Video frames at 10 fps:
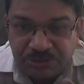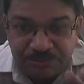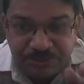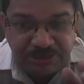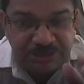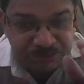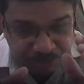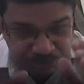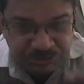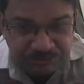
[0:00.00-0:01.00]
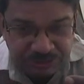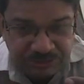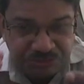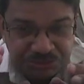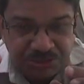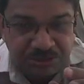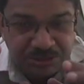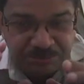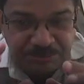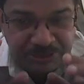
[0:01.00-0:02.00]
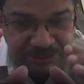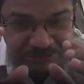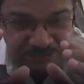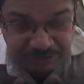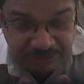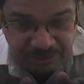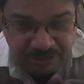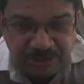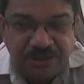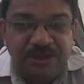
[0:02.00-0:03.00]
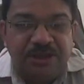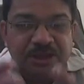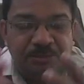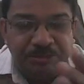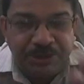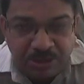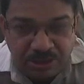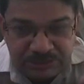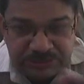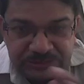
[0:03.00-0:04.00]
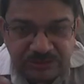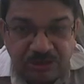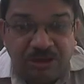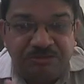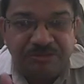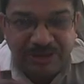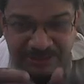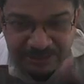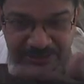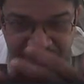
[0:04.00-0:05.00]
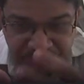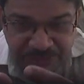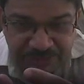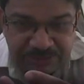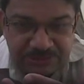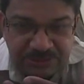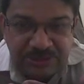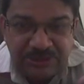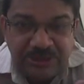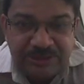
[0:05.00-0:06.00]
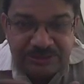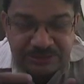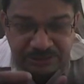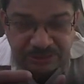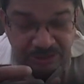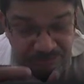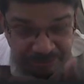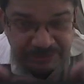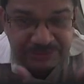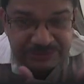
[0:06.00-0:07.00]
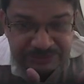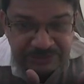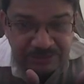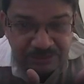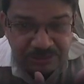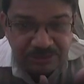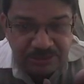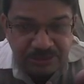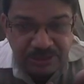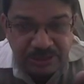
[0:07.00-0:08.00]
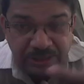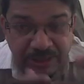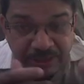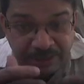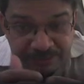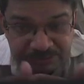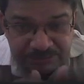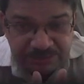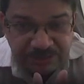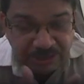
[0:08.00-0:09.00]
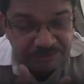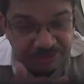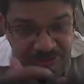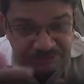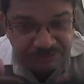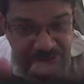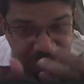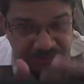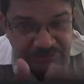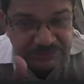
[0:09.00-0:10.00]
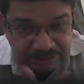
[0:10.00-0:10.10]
buildings, most of the reinforced concrete buildings fail because of inadequate lateral confining steel, and even if there is